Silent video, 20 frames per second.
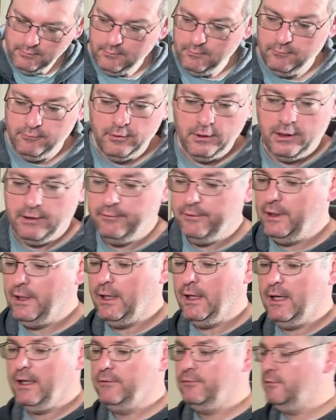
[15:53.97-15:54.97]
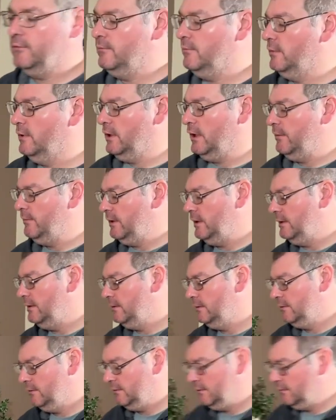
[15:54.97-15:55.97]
Really, really awesome. I mean,